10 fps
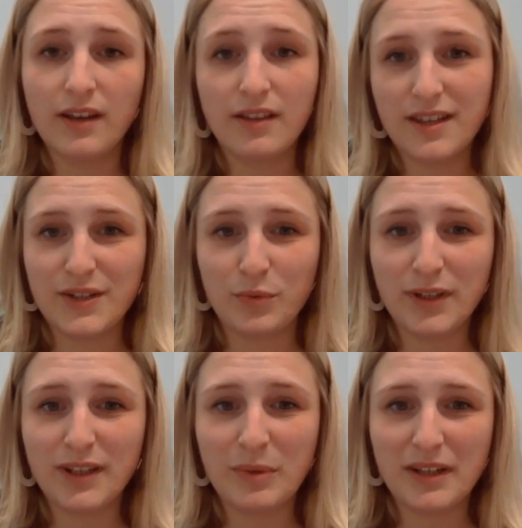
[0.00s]
this
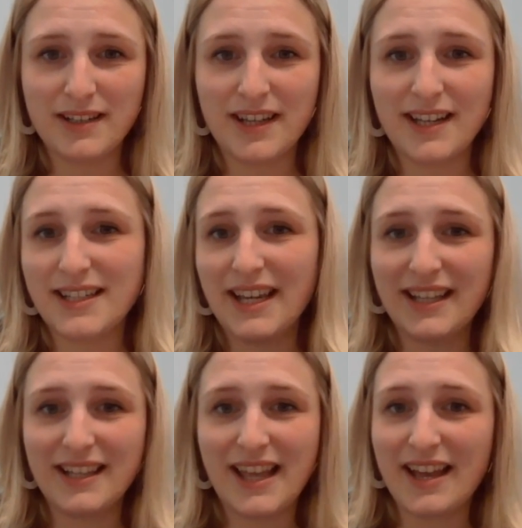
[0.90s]
week because I had
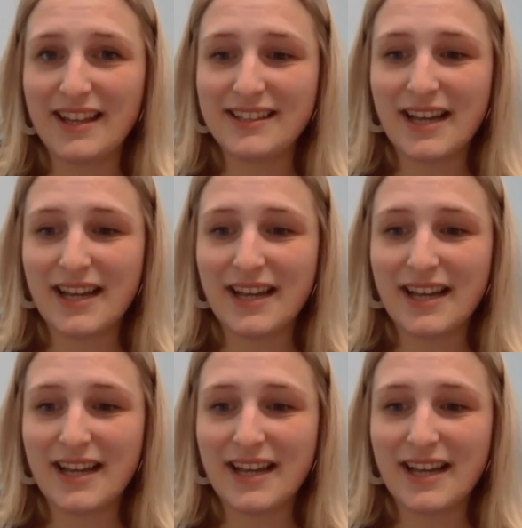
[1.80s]
taken that